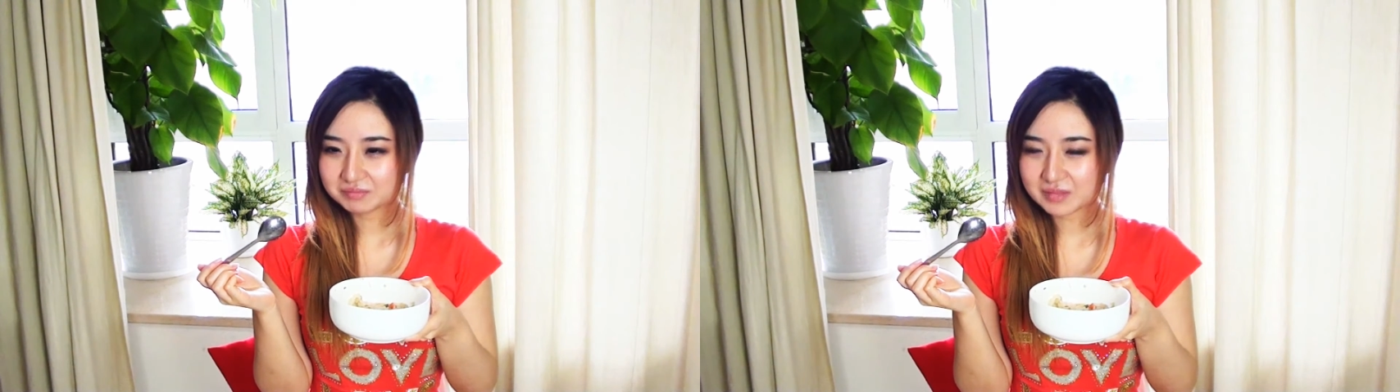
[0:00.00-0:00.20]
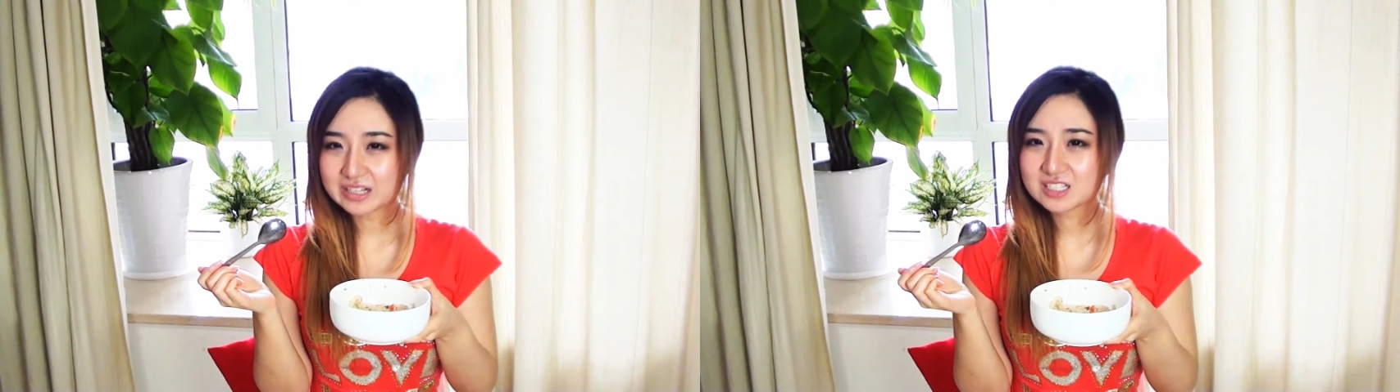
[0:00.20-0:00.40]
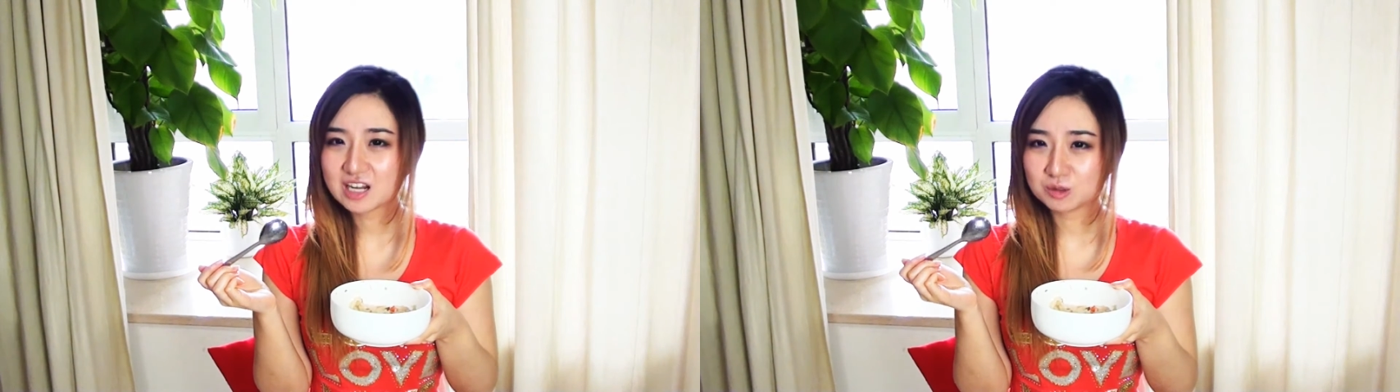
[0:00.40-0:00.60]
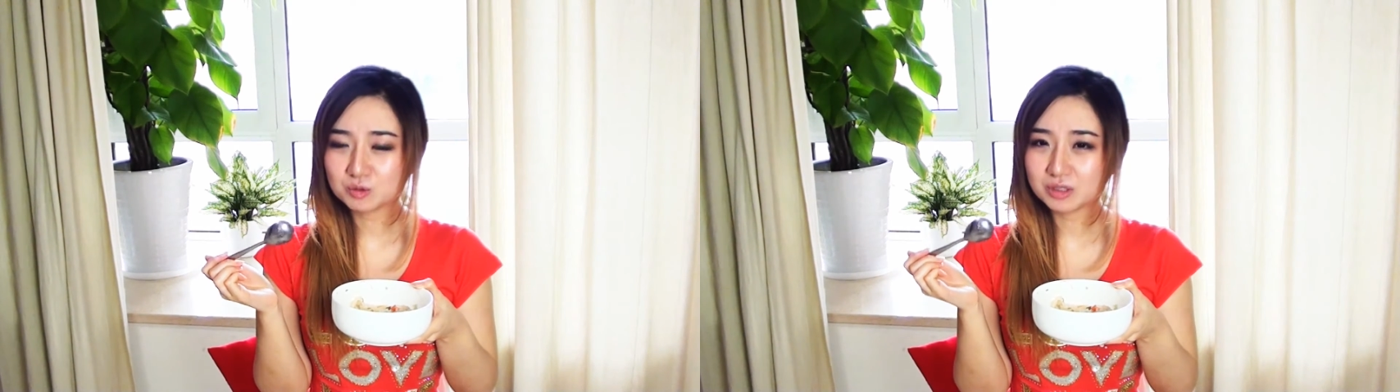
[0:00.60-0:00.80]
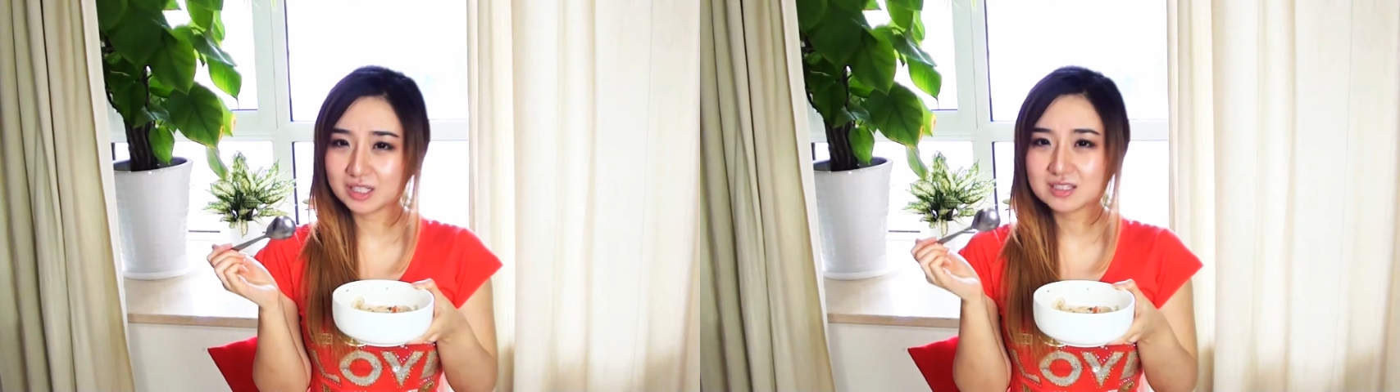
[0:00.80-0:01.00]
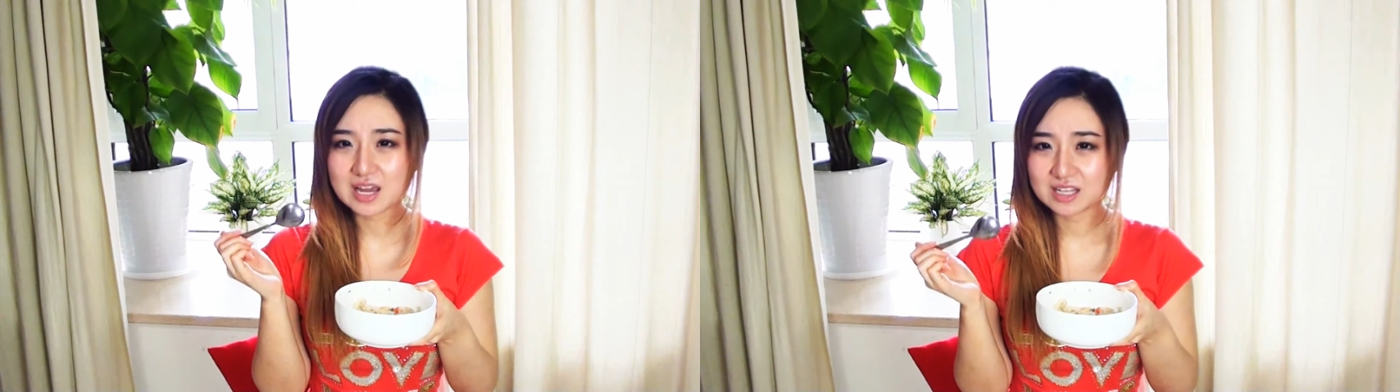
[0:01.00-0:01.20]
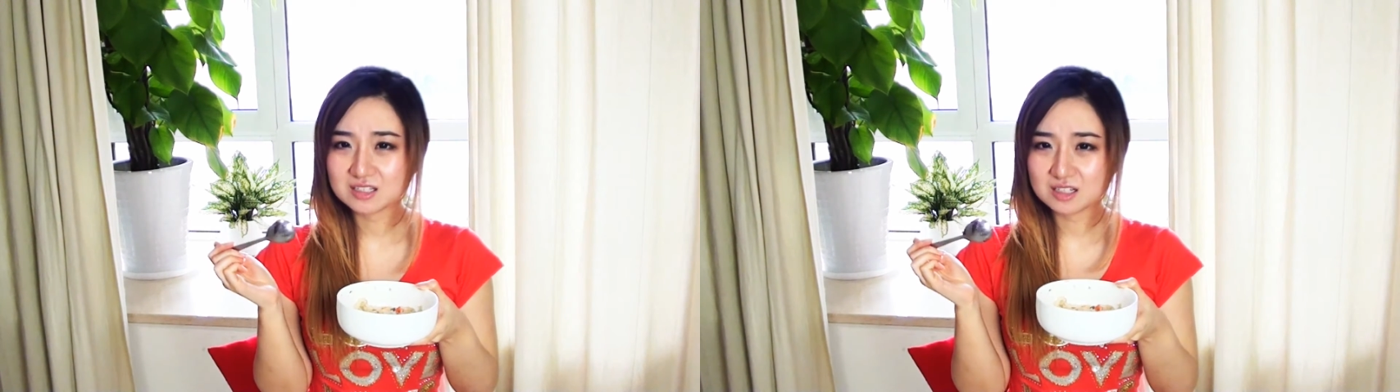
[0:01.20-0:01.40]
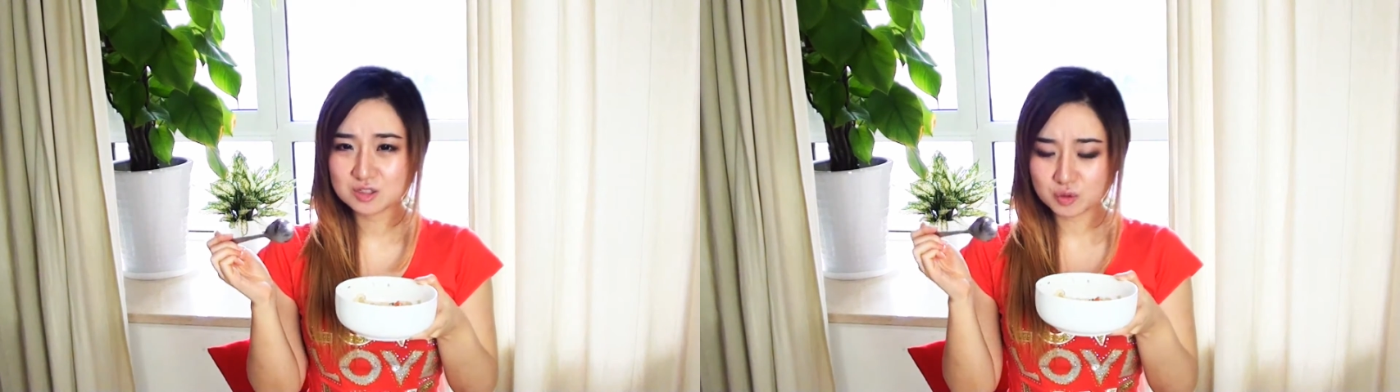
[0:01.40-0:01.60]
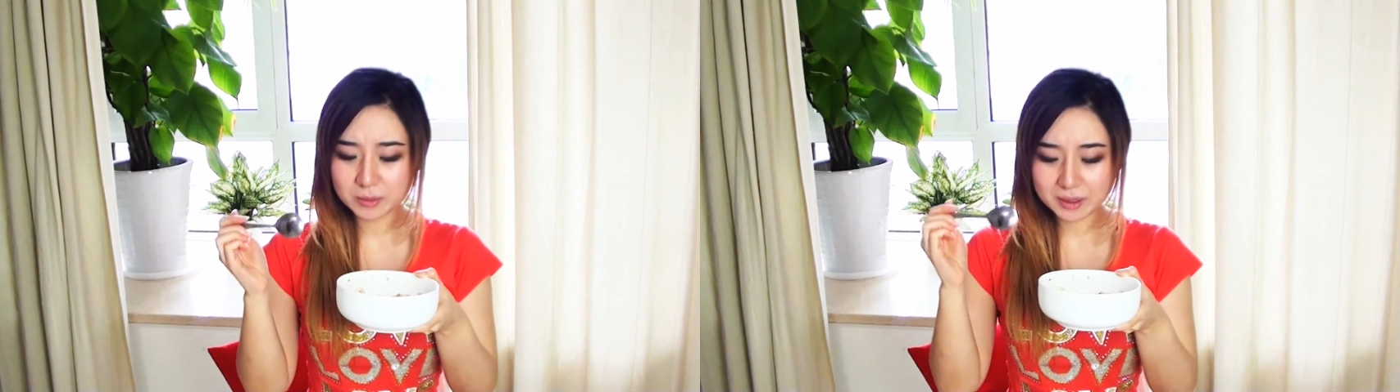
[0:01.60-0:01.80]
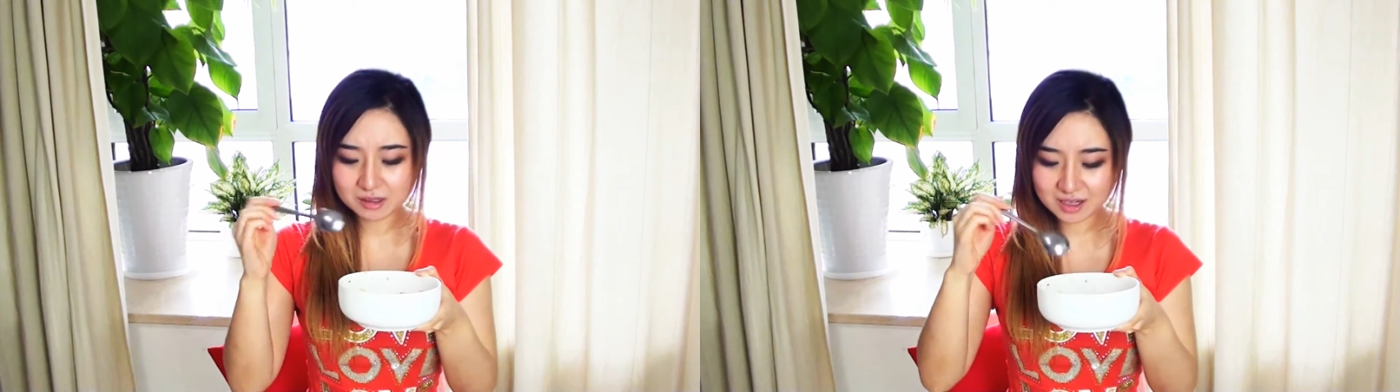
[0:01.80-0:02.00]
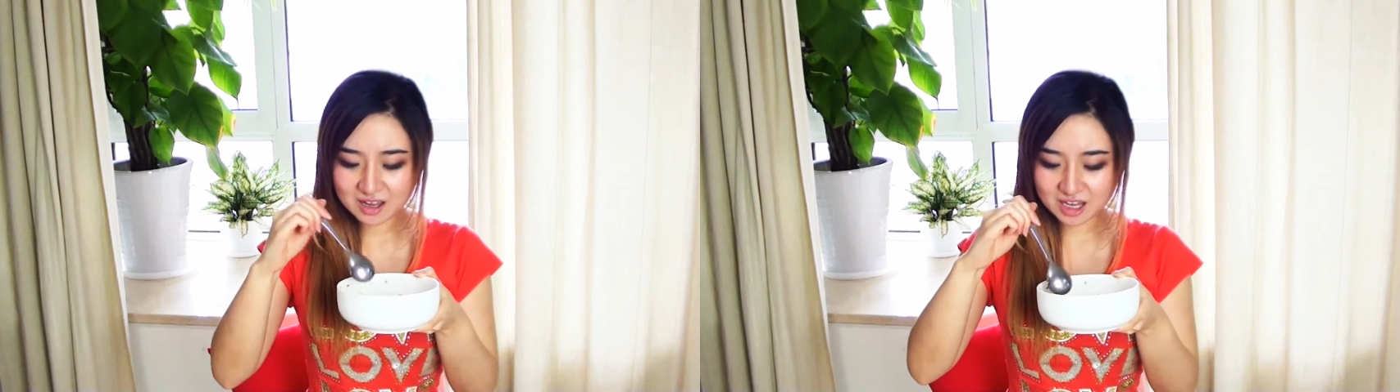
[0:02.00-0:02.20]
Actually, I don't really taste the soy milk.